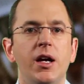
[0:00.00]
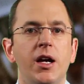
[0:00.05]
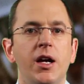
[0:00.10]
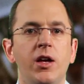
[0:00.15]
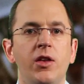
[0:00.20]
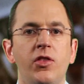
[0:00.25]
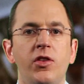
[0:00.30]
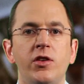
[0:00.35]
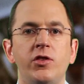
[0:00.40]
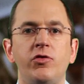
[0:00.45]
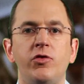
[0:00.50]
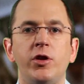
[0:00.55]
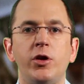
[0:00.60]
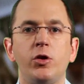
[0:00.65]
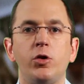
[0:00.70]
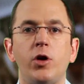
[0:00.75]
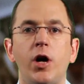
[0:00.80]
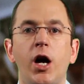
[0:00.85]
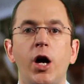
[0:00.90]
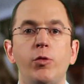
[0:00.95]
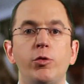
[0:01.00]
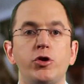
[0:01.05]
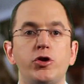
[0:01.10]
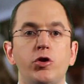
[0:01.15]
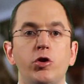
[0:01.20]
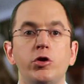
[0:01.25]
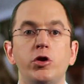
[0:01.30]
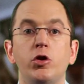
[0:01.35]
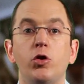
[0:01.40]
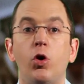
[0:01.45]
In this video, I will
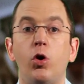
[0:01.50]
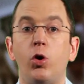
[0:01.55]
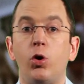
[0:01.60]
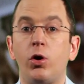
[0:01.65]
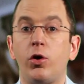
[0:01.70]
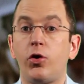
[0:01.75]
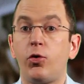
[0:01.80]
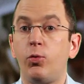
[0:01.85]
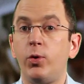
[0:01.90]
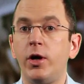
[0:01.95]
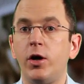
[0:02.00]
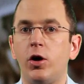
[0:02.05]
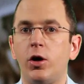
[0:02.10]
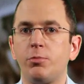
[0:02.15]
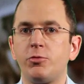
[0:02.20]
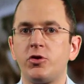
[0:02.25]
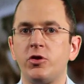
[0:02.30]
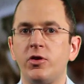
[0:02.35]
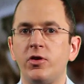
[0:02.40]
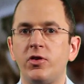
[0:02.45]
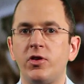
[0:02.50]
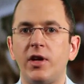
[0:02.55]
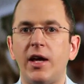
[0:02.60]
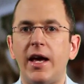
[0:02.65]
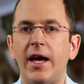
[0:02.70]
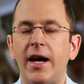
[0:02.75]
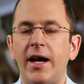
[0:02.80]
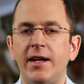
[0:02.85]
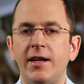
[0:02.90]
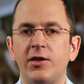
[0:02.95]
show you all three options
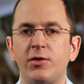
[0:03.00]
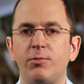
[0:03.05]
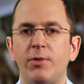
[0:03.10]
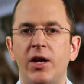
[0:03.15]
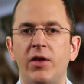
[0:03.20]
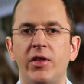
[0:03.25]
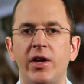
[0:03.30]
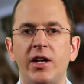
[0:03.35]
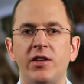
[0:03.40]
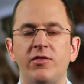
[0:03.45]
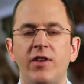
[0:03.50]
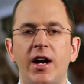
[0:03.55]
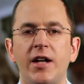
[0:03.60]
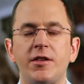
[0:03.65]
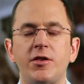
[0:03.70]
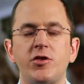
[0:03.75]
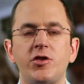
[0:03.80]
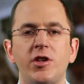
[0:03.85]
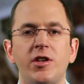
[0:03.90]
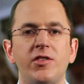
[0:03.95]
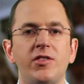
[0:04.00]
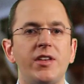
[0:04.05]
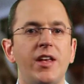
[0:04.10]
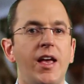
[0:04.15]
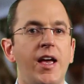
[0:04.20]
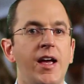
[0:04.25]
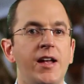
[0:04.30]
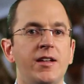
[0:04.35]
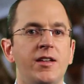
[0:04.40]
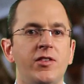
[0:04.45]
and explain their advantages
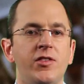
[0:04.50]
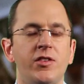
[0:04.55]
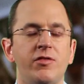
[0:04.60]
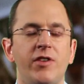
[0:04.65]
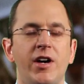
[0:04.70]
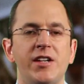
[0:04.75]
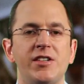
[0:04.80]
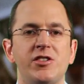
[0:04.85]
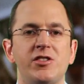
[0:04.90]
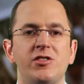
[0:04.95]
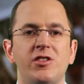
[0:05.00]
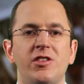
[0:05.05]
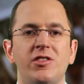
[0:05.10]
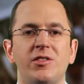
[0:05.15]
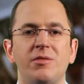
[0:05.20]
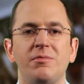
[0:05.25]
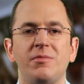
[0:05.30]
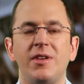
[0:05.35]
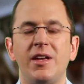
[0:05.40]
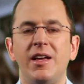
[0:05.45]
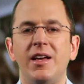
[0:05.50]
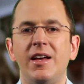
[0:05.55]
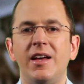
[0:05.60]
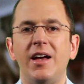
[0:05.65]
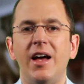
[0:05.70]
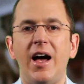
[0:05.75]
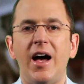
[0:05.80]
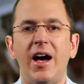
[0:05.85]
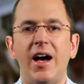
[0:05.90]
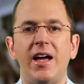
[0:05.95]
and disadvantages.
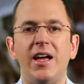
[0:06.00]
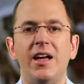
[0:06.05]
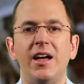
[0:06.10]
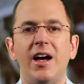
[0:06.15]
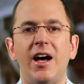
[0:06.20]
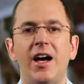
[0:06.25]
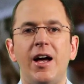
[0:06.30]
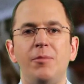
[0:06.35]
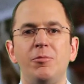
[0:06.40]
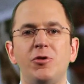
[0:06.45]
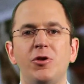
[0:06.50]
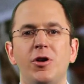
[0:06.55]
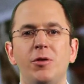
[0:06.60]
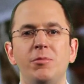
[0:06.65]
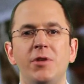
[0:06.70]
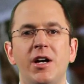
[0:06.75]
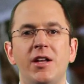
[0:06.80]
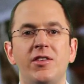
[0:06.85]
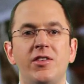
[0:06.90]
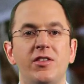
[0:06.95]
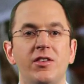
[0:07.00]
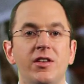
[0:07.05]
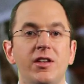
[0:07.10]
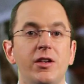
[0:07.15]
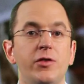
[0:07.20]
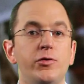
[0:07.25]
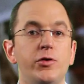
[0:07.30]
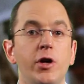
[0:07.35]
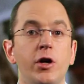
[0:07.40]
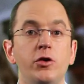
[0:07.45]
Hi, I'm Thorben Janssen.
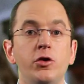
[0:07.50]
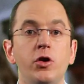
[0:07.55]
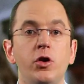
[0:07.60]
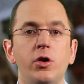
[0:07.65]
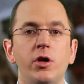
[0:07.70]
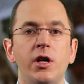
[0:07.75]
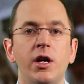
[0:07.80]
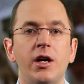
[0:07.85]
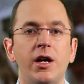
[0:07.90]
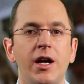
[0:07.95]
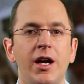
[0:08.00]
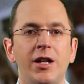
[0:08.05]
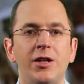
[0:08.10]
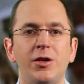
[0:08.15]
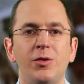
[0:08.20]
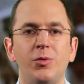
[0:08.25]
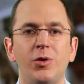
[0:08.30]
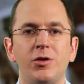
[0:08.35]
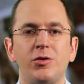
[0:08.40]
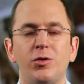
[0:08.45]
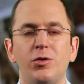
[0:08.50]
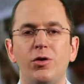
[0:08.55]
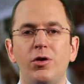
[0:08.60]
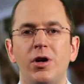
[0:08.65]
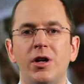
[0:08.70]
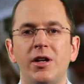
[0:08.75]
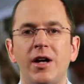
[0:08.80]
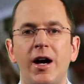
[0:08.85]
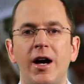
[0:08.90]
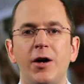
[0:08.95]
If you're new here and you want to
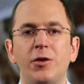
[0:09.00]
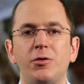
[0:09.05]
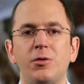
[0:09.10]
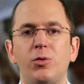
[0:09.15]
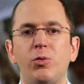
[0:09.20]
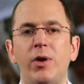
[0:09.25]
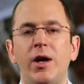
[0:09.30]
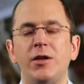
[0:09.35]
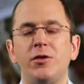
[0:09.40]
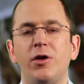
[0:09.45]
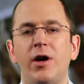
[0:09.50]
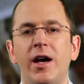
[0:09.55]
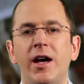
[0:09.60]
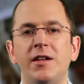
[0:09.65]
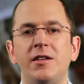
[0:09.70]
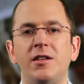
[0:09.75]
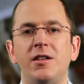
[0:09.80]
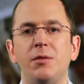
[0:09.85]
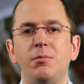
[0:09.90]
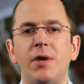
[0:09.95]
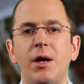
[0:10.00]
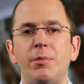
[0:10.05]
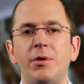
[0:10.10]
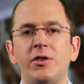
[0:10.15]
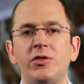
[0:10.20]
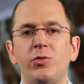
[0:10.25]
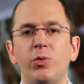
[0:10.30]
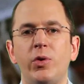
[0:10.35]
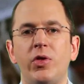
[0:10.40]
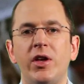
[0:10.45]
learn how to create your entity
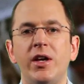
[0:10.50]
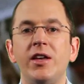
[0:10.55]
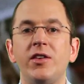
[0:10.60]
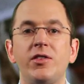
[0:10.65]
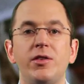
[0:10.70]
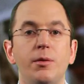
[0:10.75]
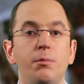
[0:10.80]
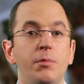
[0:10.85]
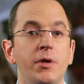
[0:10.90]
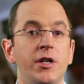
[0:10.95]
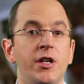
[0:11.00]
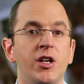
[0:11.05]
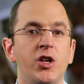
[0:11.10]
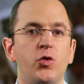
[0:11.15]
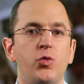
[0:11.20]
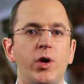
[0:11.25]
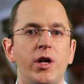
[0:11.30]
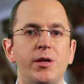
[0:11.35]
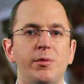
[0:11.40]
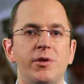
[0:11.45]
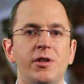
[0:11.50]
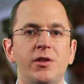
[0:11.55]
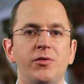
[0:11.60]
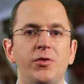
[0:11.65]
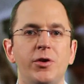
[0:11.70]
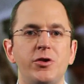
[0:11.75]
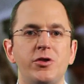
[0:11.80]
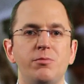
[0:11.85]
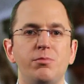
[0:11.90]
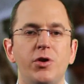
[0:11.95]
mappings with ease, build incredible
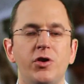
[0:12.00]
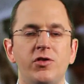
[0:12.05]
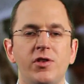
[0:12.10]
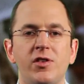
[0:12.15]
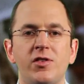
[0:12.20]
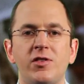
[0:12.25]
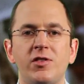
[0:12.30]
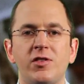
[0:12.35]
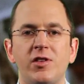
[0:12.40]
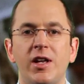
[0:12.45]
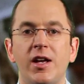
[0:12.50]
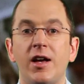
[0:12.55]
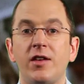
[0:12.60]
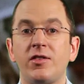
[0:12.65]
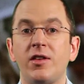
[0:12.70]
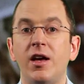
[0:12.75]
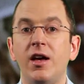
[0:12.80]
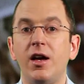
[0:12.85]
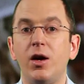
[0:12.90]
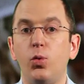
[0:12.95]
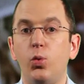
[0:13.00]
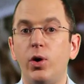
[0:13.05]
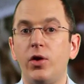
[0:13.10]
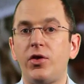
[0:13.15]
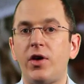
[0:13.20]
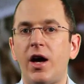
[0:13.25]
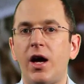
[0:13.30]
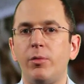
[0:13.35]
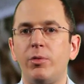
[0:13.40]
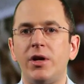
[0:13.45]
efficient persistence layers
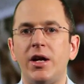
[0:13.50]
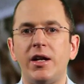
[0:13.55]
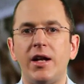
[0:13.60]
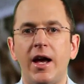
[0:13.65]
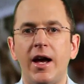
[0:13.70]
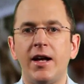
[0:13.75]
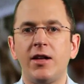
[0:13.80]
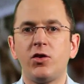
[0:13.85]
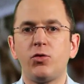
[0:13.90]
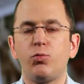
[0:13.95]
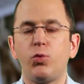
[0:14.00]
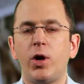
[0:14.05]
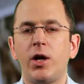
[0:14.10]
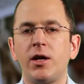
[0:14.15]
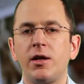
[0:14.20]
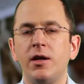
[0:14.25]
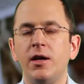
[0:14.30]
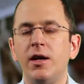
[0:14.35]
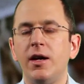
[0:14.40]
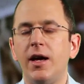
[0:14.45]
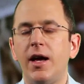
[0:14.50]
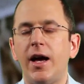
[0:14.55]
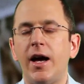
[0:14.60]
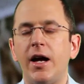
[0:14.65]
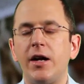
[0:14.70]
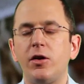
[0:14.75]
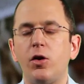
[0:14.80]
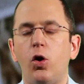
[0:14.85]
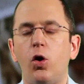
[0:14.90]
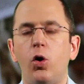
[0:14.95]
with Hibernate and Spring,
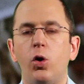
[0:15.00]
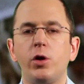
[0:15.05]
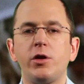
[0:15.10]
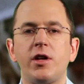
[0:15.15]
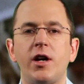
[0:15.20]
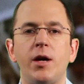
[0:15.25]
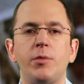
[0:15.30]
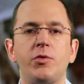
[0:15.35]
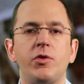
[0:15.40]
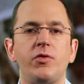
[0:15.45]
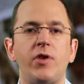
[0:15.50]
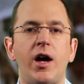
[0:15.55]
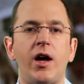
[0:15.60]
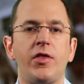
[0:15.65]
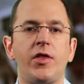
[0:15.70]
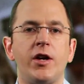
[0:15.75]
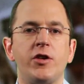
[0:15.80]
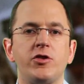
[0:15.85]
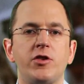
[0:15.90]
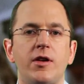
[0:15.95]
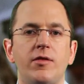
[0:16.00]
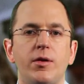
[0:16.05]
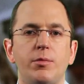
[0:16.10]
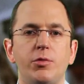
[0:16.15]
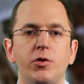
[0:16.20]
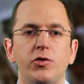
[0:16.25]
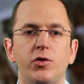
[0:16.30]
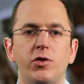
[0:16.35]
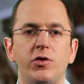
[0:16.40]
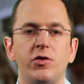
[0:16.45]
and all types of other Java
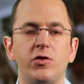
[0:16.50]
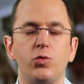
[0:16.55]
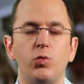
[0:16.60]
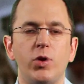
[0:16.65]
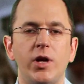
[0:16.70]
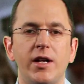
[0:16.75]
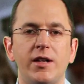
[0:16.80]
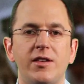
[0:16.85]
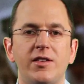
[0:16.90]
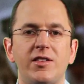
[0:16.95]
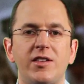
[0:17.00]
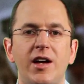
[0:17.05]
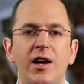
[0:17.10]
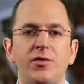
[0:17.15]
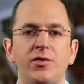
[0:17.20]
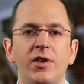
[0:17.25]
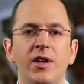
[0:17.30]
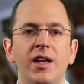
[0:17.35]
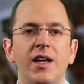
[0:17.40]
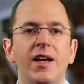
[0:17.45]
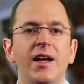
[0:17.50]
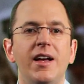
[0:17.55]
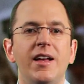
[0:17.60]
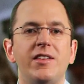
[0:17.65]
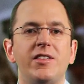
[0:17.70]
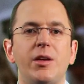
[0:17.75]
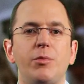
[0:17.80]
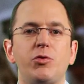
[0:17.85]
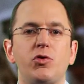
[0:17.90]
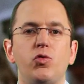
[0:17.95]
persistence related stuff,
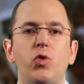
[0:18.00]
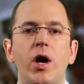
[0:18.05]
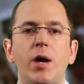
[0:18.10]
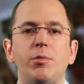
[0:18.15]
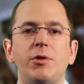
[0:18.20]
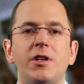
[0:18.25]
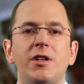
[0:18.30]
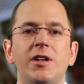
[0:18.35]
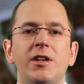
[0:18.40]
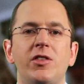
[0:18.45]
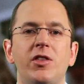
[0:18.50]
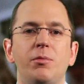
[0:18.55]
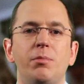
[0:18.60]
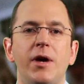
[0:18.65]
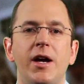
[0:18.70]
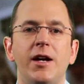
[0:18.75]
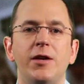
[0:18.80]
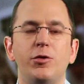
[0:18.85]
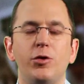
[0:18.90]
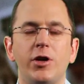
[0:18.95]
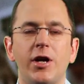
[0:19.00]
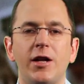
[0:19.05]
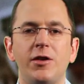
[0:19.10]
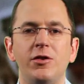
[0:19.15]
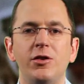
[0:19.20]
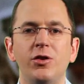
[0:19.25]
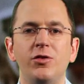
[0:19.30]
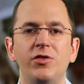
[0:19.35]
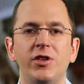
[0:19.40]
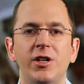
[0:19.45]
subscribe and click the bell to get
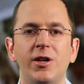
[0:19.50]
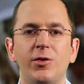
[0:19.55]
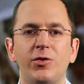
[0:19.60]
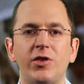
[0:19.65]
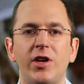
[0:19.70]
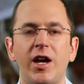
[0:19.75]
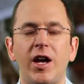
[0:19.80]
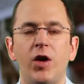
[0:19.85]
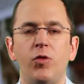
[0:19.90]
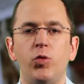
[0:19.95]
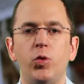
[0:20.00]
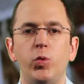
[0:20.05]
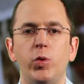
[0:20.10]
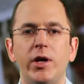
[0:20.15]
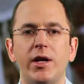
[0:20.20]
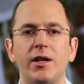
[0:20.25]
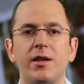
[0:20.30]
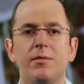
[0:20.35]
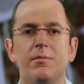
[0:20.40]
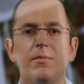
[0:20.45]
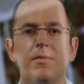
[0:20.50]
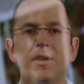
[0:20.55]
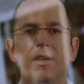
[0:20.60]
new videos every week.